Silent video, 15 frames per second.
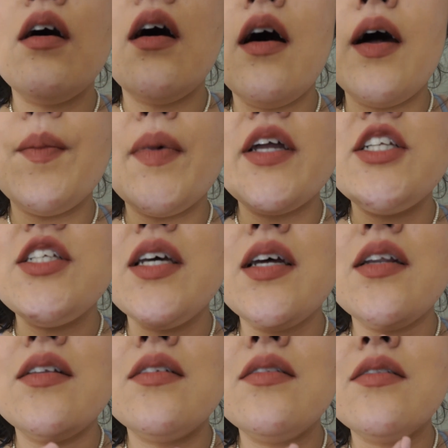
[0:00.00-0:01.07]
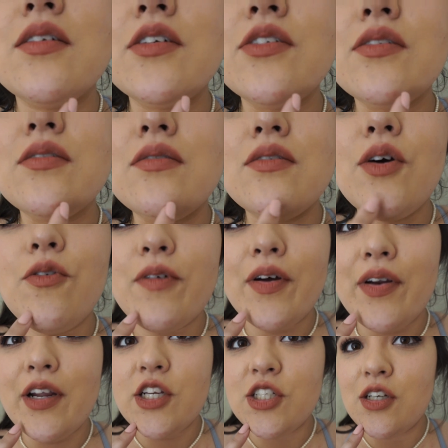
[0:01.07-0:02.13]
on my chin. There's no
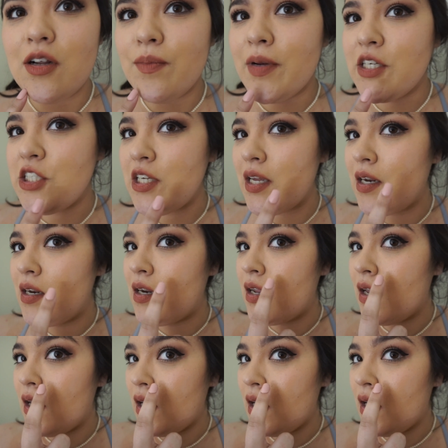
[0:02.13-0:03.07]
foundation on my chin.